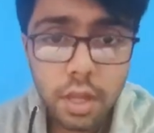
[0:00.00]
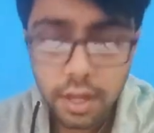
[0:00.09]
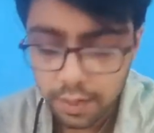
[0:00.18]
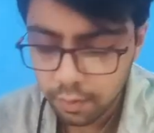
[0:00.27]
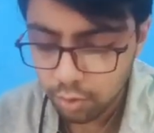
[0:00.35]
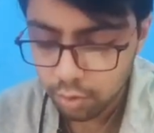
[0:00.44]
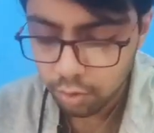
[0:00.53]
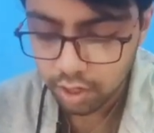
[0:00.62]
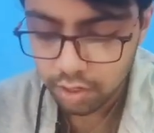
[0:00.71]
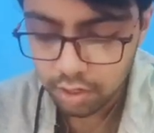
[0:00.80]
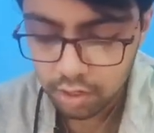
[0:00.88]
Anyone wants to
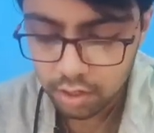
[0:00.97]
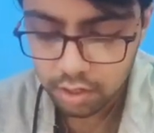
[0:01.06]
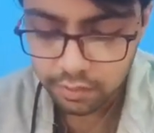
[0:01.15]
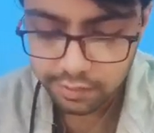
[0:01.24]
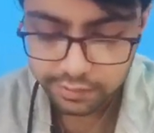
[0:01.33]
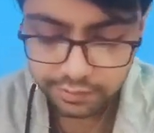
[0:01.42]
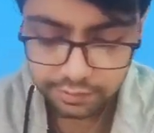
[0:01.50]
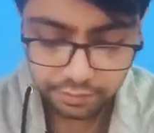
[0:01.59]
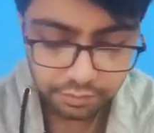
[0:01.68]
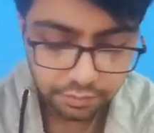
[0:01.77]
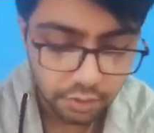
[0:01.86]
answer this?
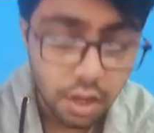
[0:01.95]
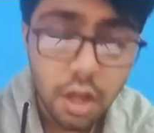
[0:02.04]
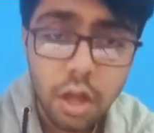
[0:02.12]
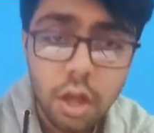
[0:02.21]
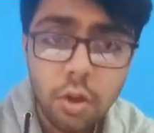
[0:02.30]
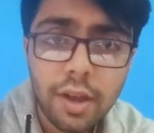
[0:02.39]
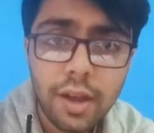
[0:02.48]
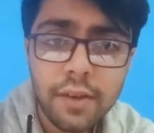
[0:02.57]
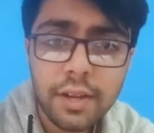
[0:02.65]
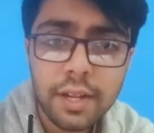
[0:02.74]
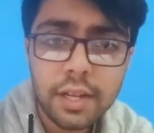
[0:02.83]
Okay, I
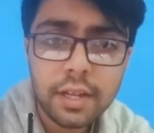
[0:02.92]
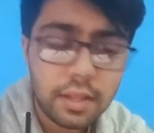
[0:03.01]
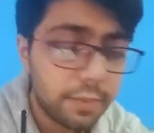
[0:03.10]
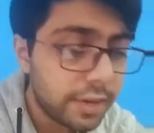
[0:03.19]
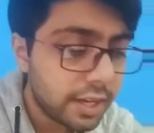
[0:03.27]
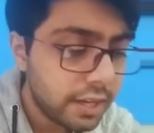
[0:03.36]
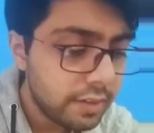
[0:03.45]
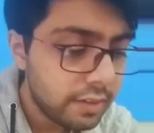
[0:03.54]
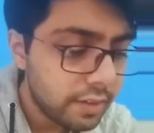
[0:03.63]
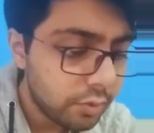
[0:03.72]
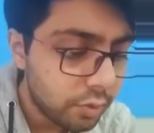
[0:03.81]
will tell. It's basically
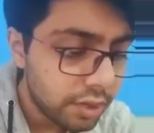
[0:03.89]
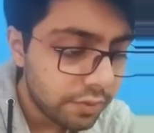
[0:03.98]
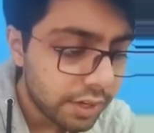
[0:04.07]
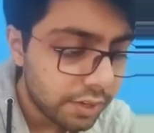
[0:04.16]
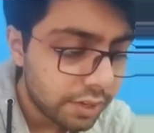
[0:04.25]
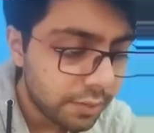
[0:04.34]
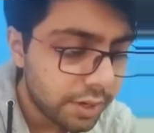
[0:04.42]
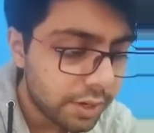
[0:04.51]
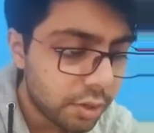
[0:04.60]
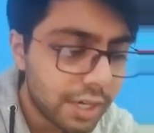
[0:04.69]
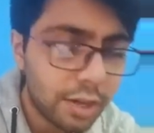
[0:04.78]
we have to give
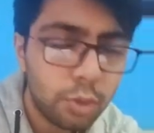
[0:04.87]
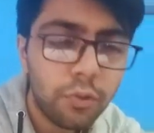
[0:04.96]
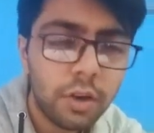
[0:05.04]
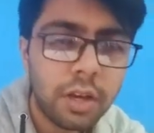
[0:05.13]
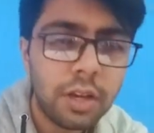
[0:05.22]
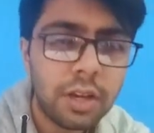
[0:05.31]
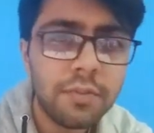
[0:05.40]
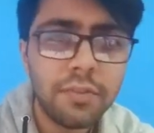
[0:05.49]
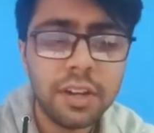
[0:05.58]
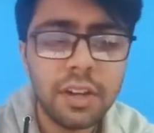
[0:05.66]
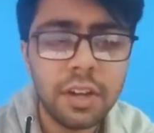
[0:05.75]
dexamethasone, that too for a
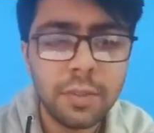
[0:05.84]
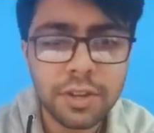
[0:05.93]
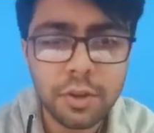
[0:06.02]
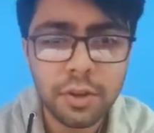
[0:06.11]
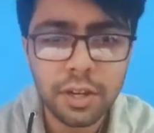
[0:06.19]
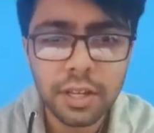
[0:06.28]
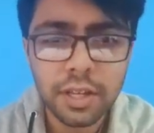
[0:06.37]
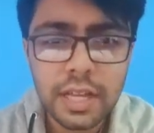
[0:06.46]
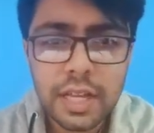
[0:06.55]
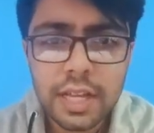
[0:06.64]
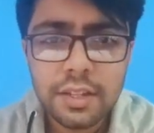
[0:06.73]
fetal lung maturity.
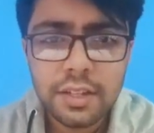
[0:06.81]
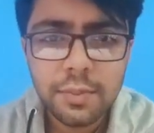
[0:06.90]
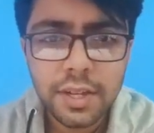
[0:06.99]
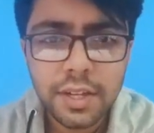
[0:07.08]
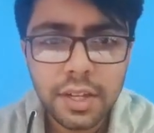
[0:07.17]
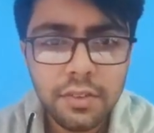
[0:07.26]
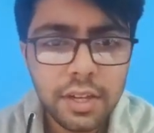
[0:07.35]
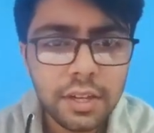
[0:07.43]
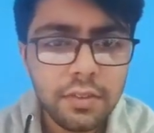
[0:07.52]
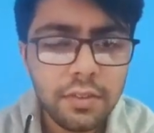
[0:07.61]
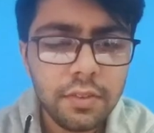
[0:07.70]
So basically we
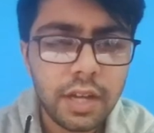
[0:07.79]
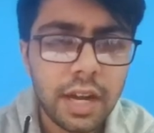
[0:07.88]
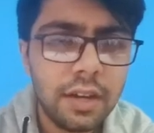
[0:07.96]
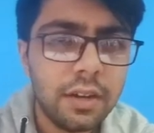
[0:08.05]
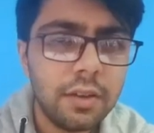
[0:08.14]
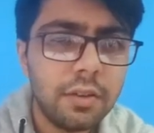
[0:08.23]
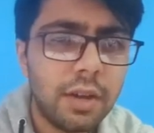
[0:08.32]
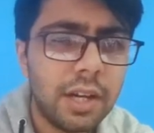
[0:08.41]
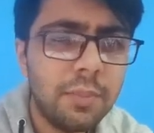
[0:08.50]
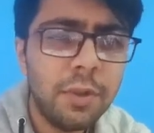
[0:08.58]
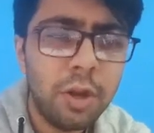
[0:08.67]
give that I
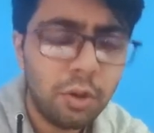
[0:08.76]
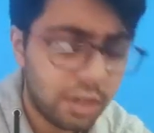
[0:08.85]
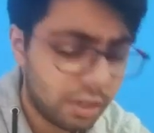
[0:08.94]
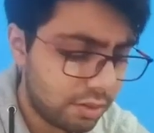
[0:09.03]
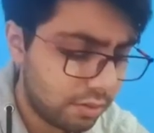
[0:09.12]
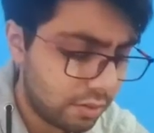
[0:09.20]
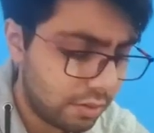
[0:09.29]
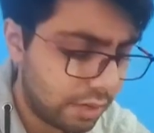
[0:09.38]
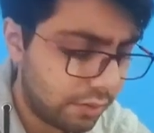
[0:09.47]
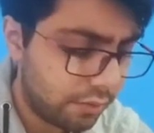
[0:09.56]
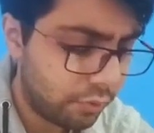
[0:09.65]
think below
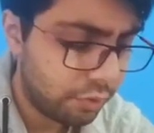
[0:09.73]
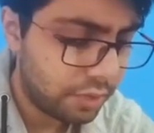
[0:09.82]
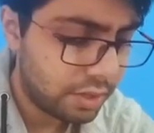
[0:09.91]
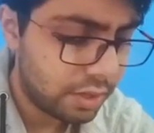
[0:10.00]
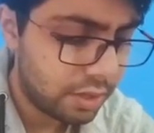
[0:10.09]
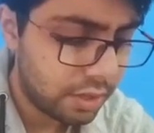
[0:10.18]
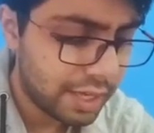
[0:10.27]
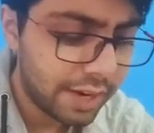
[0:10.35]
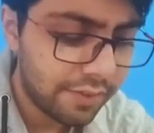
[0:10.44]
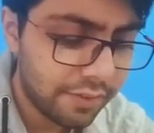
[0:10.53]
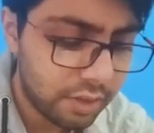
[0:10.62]
34 weeks.
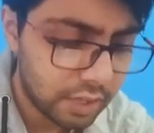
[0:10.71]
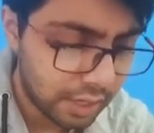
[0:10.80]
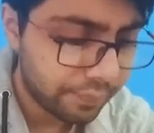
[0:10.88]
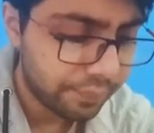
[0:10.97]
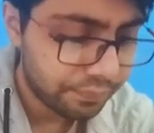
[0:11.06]
Yeah.